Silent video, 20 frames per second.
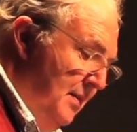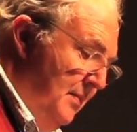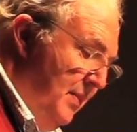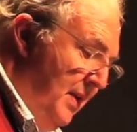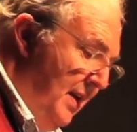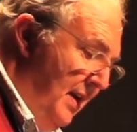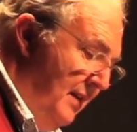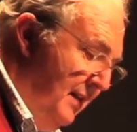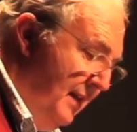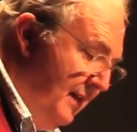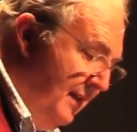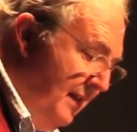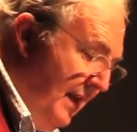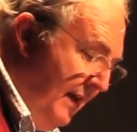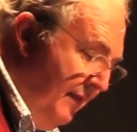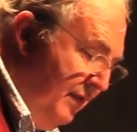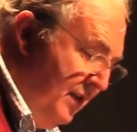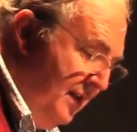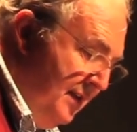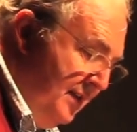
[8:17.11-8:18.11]
but I think the
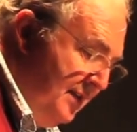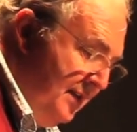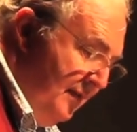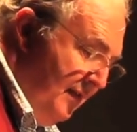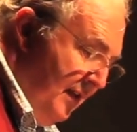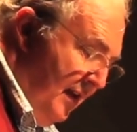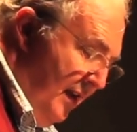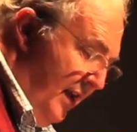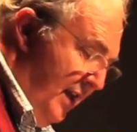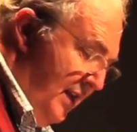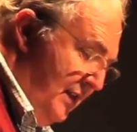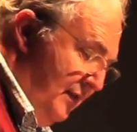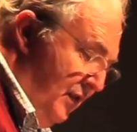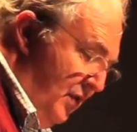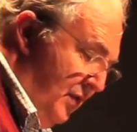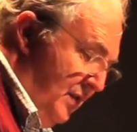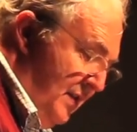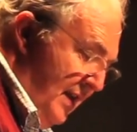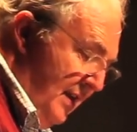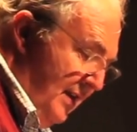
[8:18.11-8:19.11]
evidence of the last
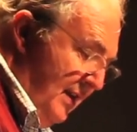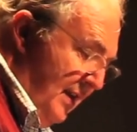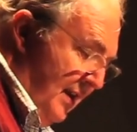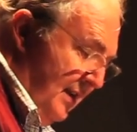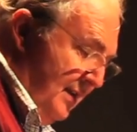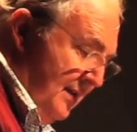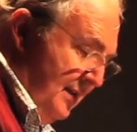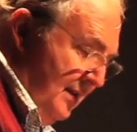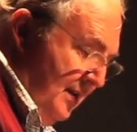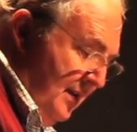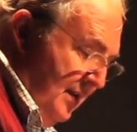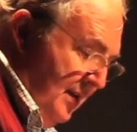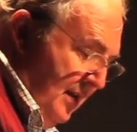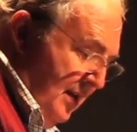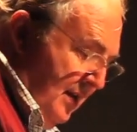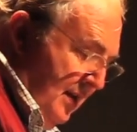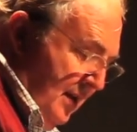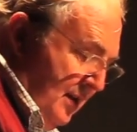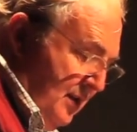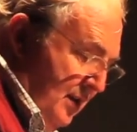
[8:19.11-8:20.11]
few decades
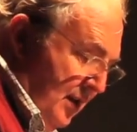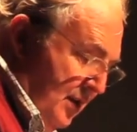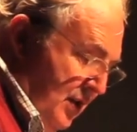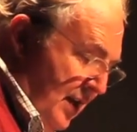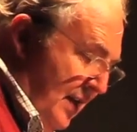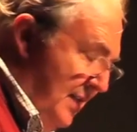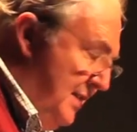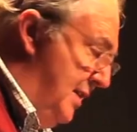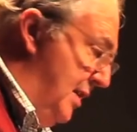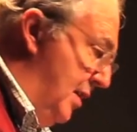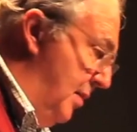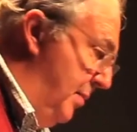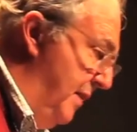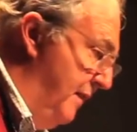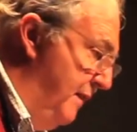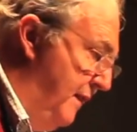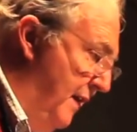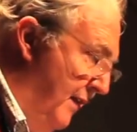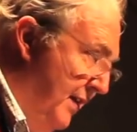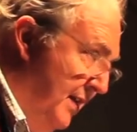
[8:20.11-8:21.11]
suggests it'll be
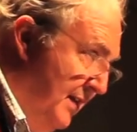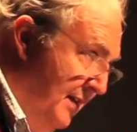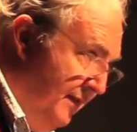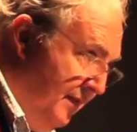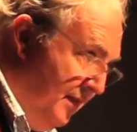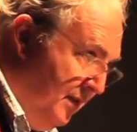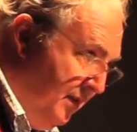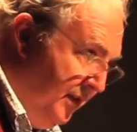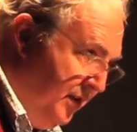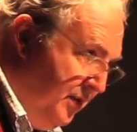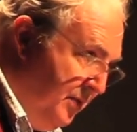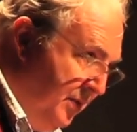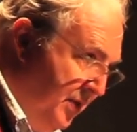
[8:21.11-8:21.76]
very difficult to